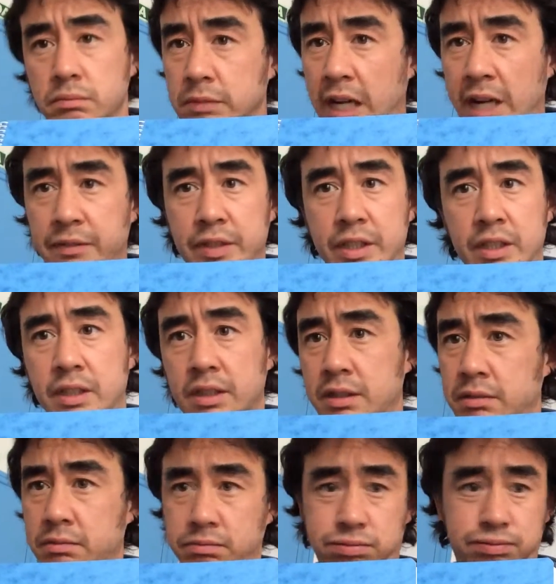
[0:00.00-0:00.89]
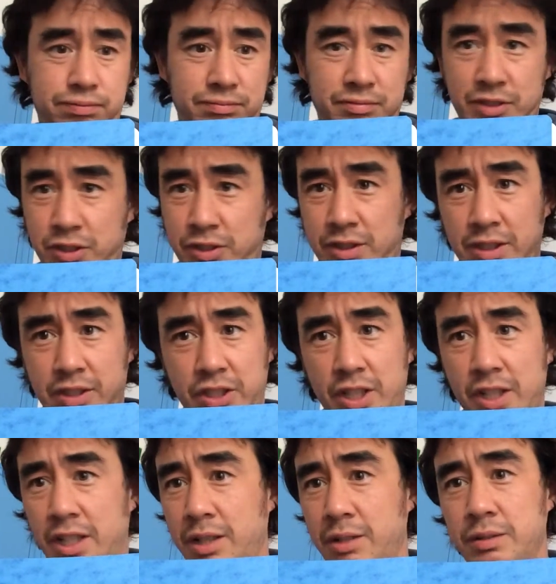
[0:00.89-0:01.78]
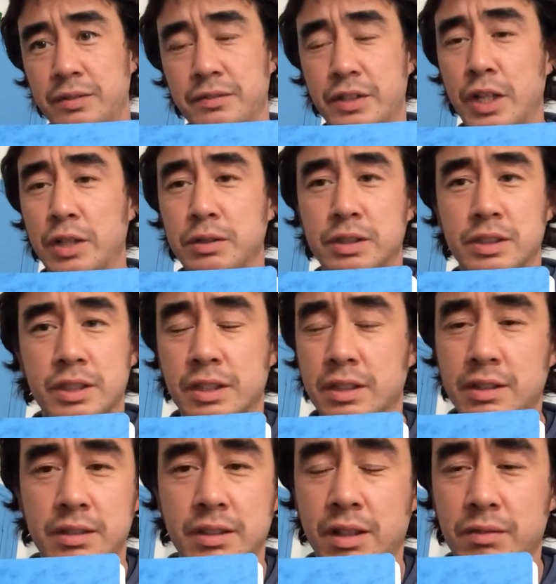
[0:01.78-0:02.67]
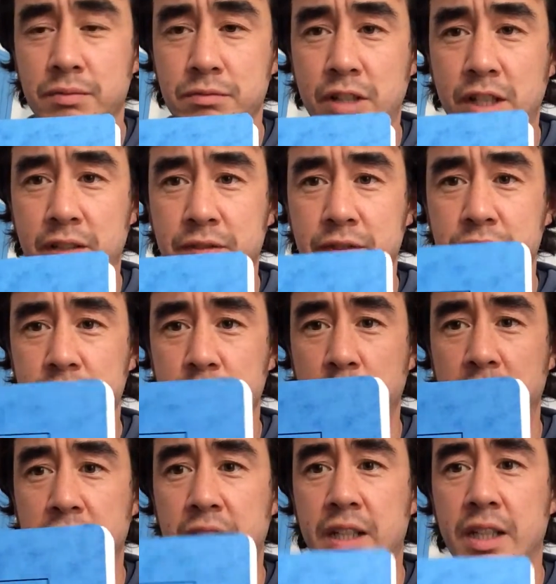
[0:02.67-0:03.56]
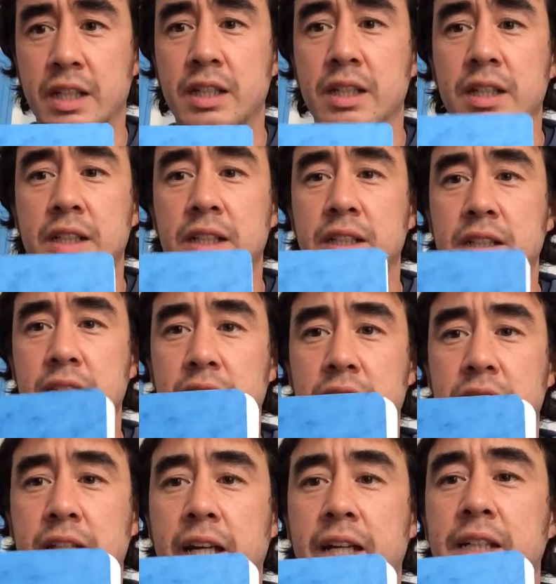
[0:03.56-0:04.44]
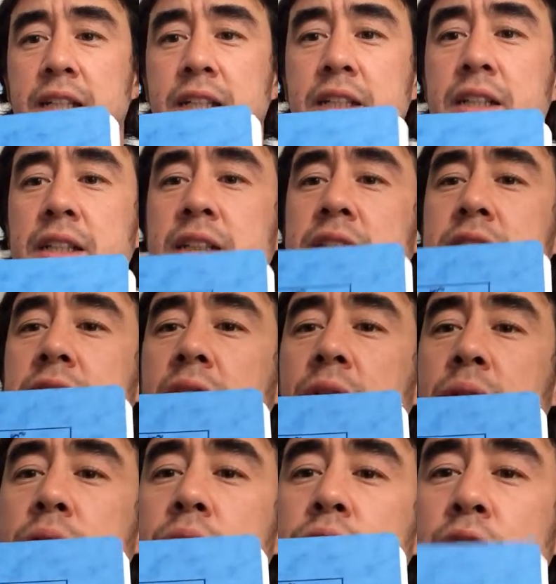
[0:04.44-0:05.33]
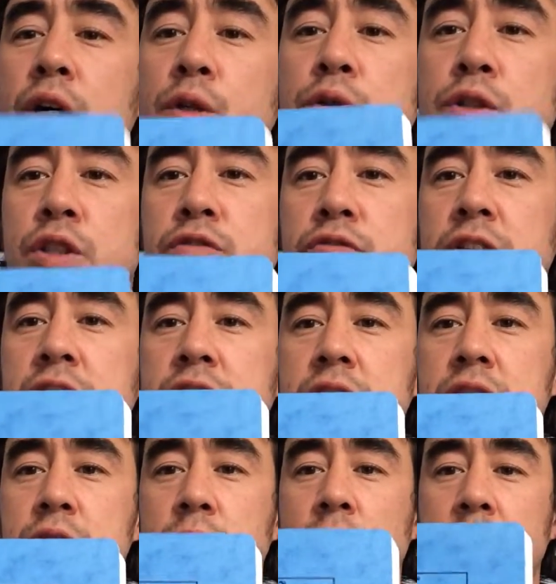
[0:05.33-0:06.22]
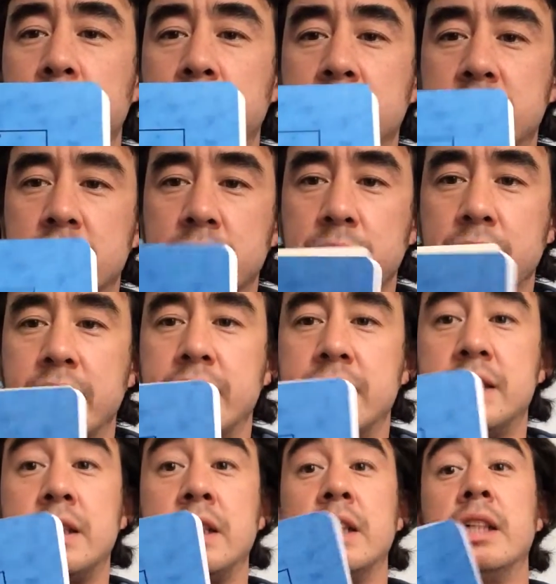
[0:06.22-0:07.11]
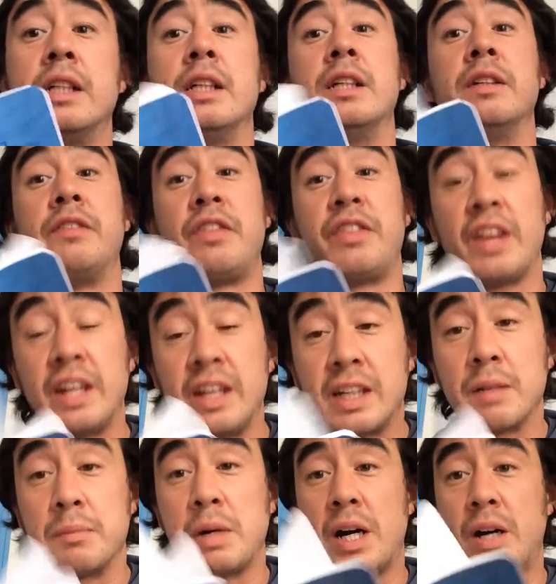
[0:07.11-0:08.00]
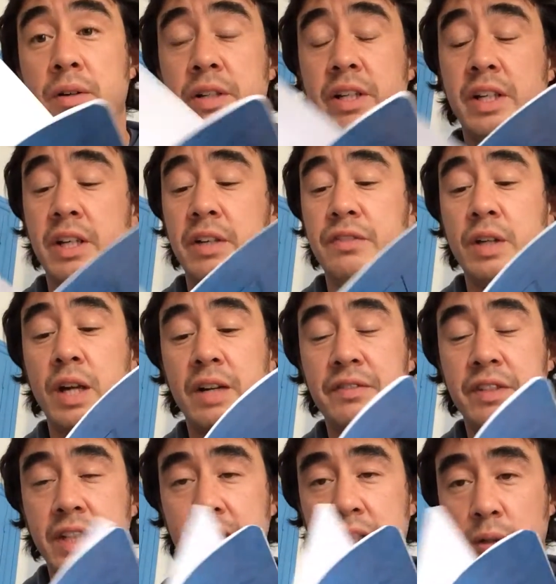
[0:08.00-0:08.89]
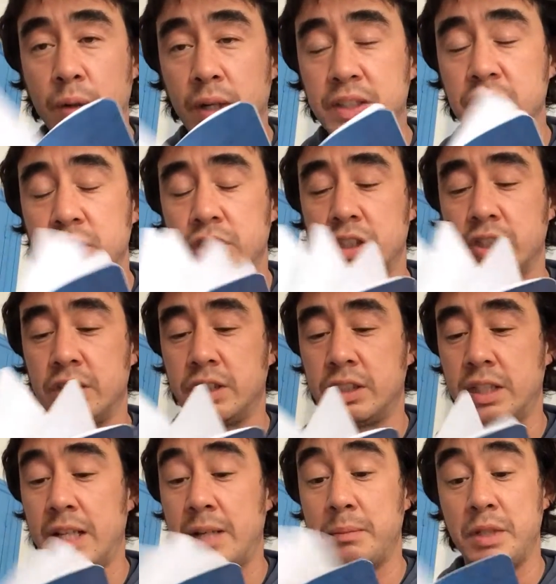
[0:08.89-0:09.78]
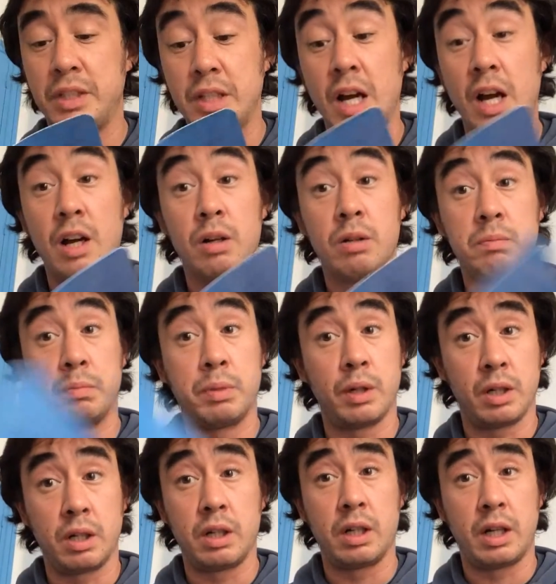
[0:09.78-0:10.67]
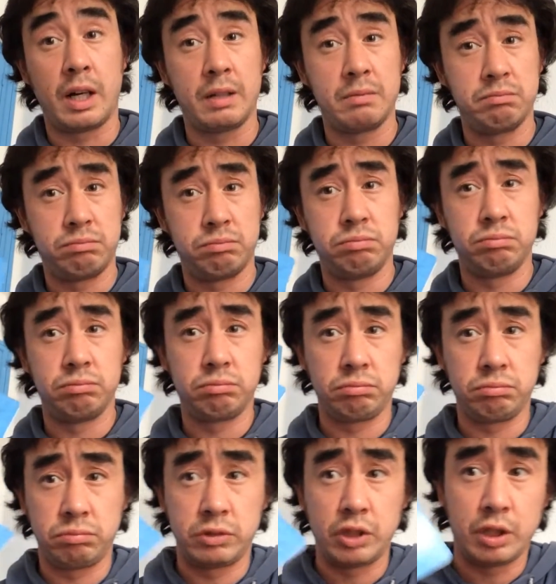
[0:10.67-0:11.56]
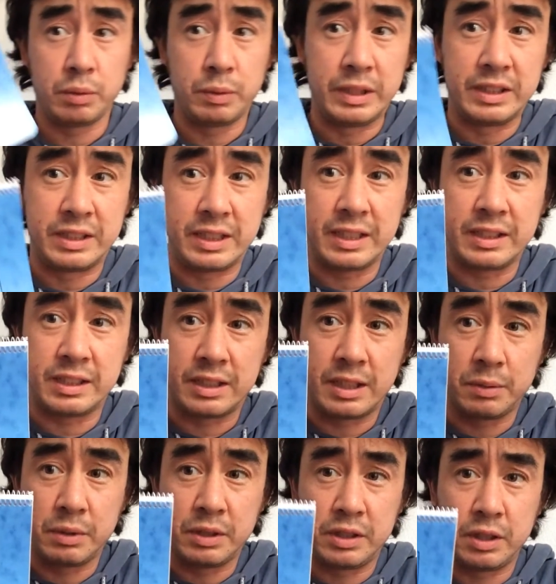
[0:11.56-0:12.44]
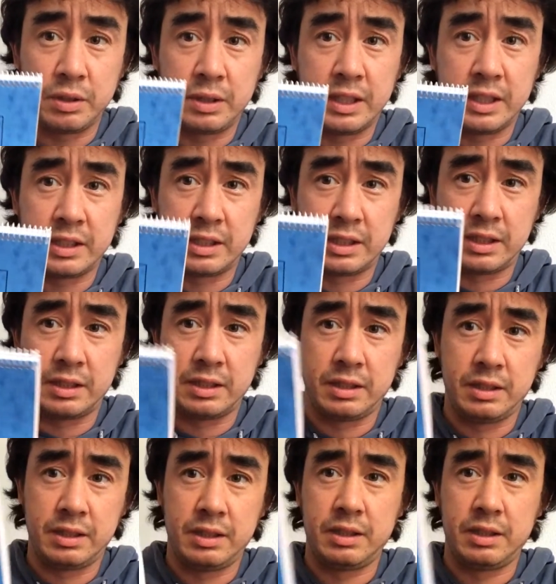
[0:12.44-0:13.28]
having just a shitload of notes that aren't relevant to anything. Okay, so those are the reasons why we do it. Think about it. If you have any questions, let me know, but I'm going to insist that we do this